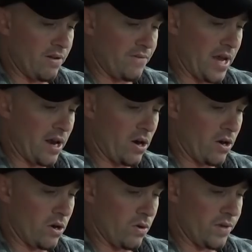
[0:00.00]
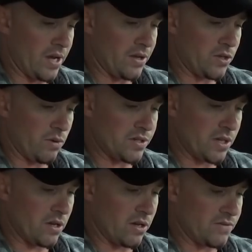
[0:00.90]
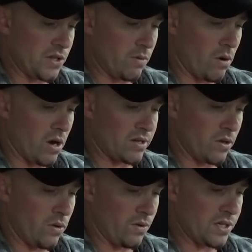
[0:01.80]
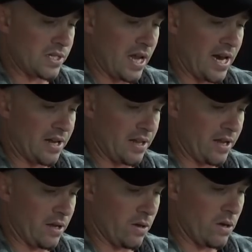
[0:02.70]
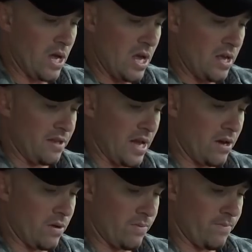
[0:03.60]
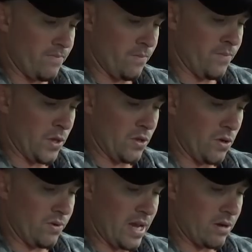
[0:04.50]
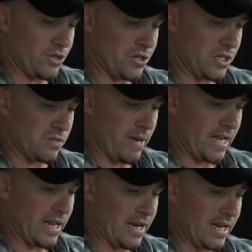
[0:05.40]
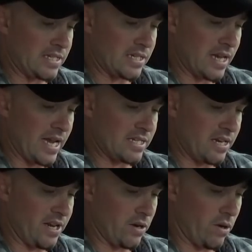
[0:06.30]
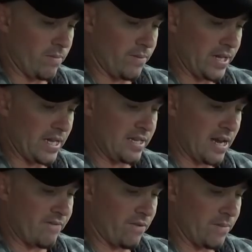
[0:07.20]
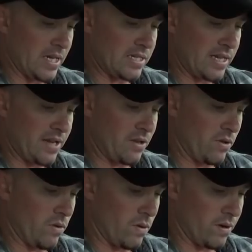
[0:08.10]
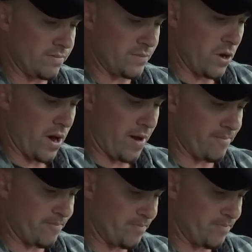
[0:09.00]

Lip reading: of thy heart, O thou that dwellest in the clefts of the rock, the holdest the height of the hill. Though thou shouldest make thy nest as high as an eagle, I'll bring thee down from thence, saith the Lord. All right.